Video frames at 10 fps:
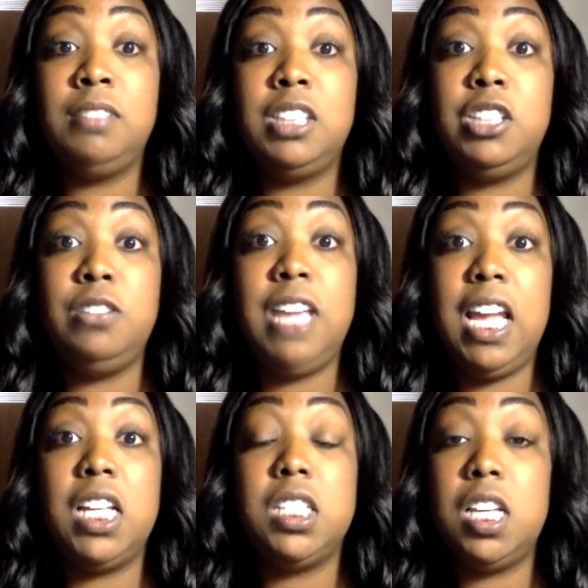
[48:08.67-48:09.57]
You
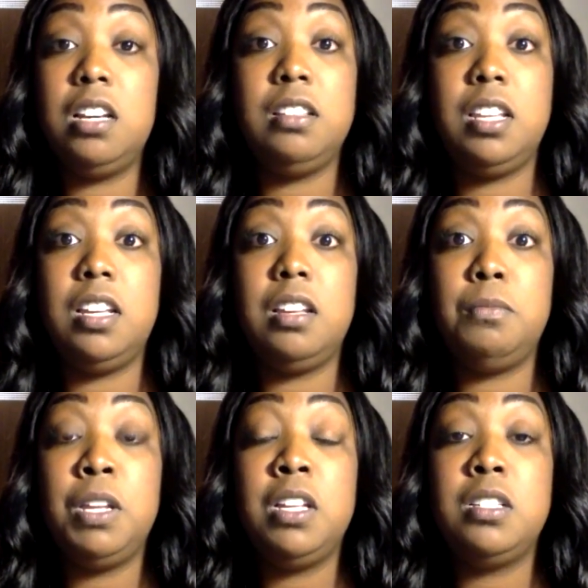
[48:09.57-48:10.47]
can't tell
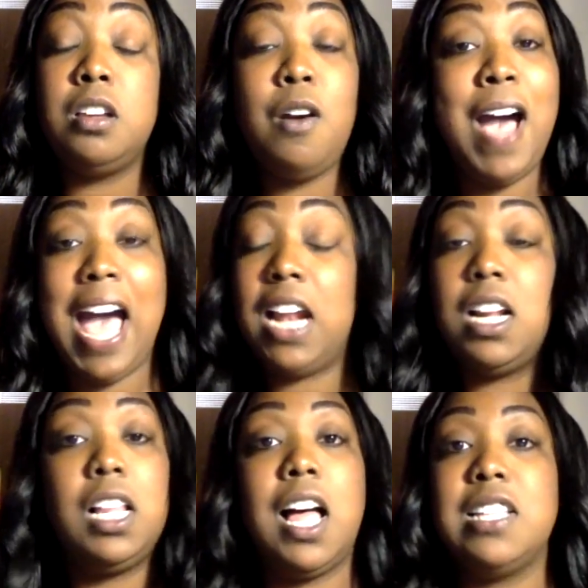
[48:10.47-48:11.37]
them to go hide in
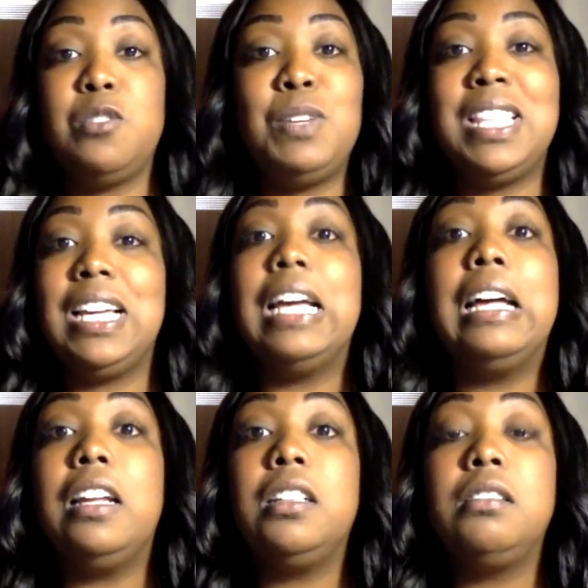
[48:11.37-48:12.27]
a closet with a
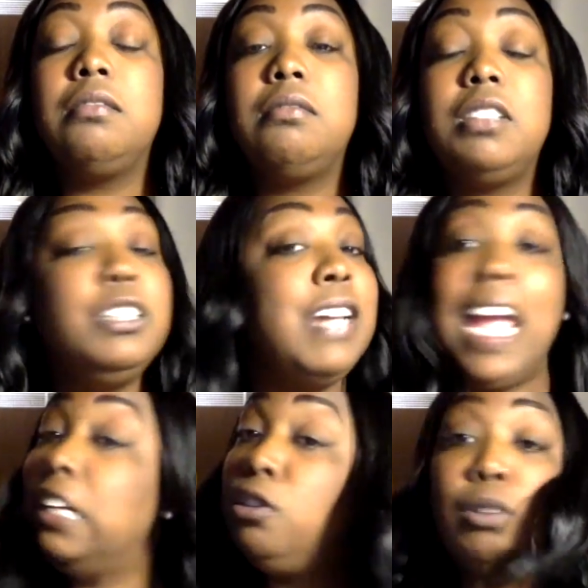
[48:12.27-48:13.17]
gun. You
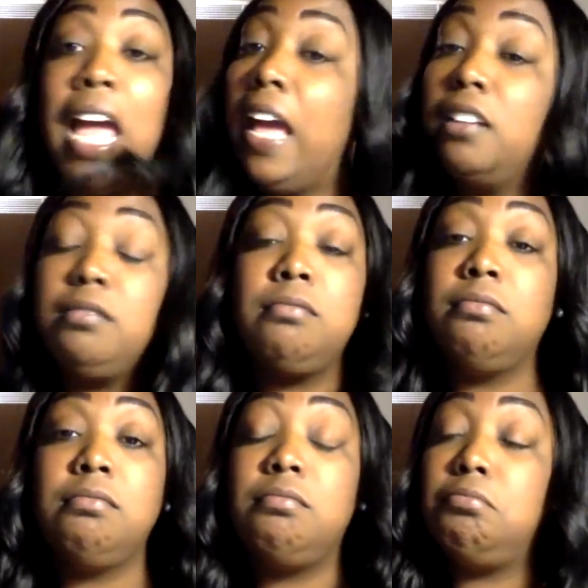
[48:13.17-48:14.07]
can't do that.
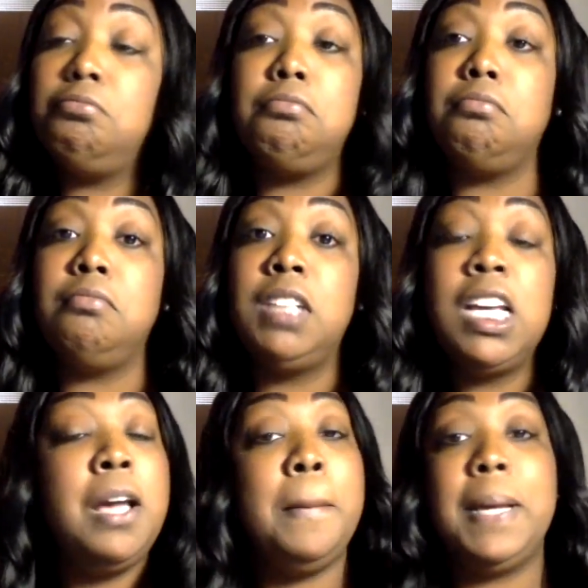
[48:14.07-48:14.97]

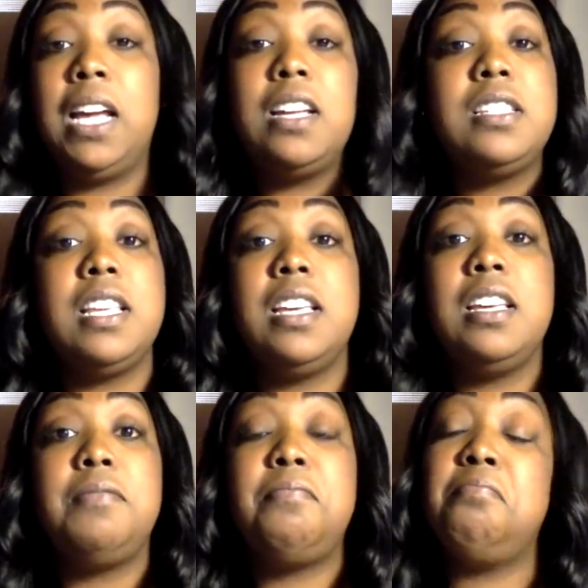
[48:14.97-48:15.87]
Because
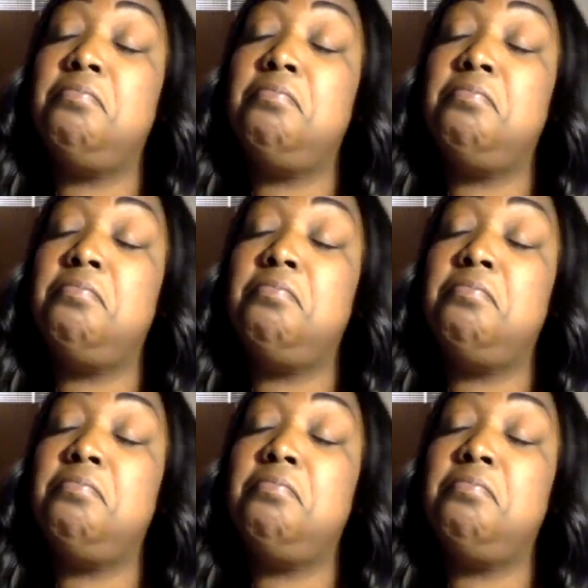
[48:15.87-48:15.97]
if